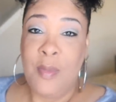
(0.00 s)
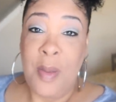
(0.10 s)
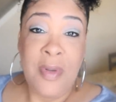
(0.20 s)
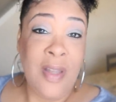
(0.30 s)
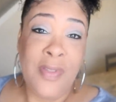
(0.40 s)

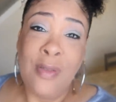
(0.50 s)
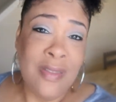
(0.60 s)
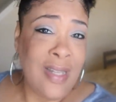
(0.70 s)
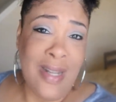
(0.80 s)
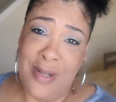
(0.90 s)
Mama Love,
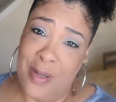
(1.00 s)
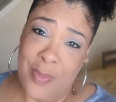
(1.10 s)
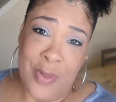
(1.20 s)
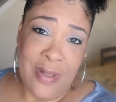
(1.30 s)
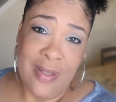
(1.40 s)
don't say that no
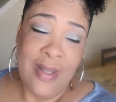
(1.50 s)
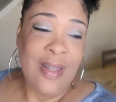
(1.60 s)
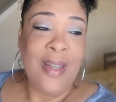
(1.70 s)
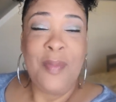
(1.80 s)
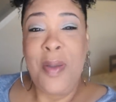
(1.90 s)
more.
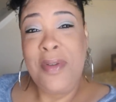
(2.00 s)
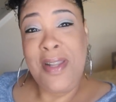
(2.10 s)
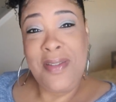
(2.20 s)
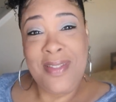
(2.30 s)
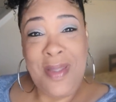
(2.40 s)
Mama
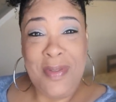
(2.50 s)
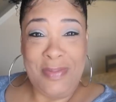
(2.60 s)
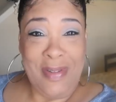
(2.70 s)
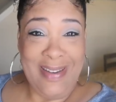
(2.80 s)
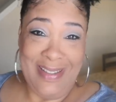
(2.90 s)
Love, stop
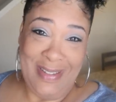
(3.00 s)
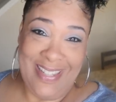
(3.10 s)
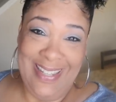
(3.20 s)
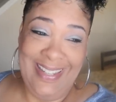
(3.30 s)
explaining us.